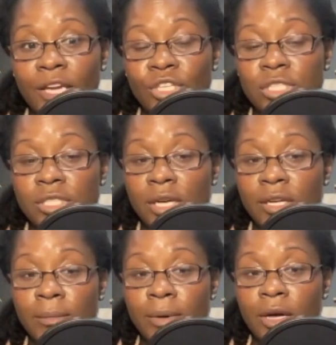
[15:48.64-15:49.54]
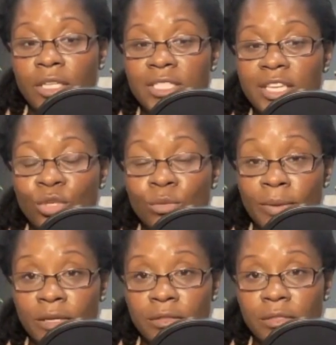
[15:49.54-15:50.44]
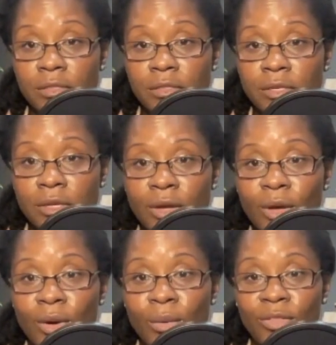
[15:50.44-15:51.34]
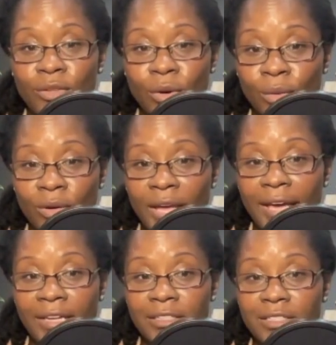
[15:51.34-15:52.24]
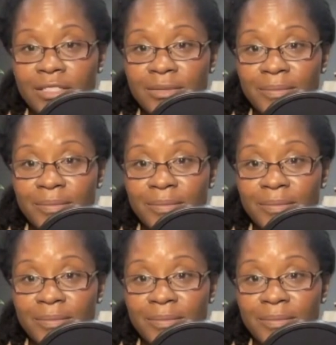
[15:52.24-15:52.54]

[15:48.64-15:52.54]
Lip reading: Stuck in a box that you built with your own hands.